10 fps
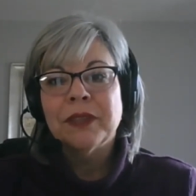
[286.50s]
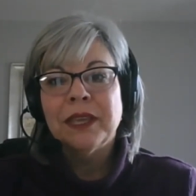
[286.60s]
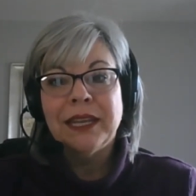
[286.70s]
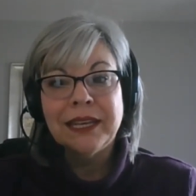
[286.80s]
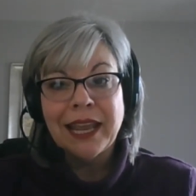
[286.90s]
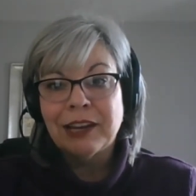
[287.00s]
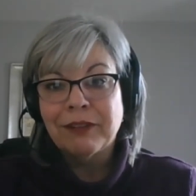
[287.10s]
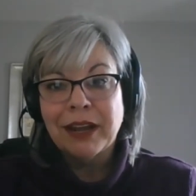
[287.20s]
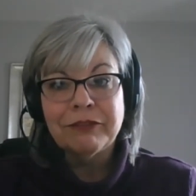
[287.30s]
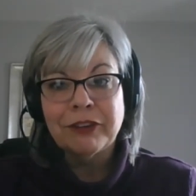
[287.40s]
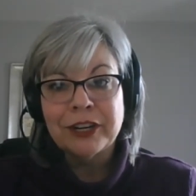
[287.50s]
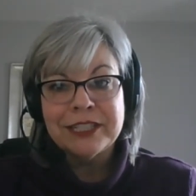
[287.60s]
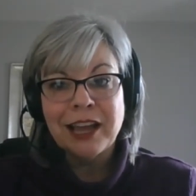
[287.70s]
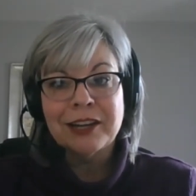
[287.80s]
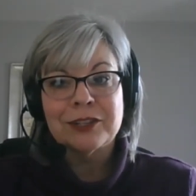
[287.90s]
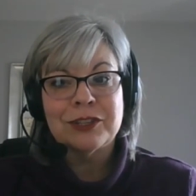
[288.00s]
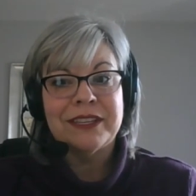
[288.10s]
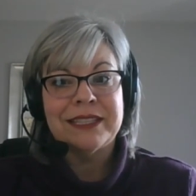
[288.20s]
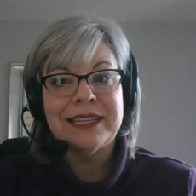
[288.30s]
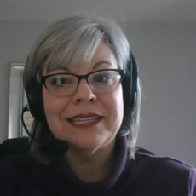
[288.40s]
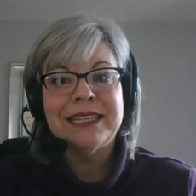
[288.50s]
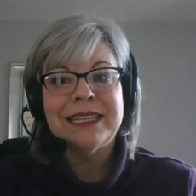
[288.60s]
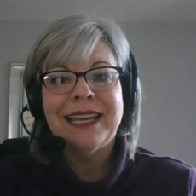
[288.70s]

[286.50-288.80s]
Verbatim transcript: in getting ready for a doctor's visit,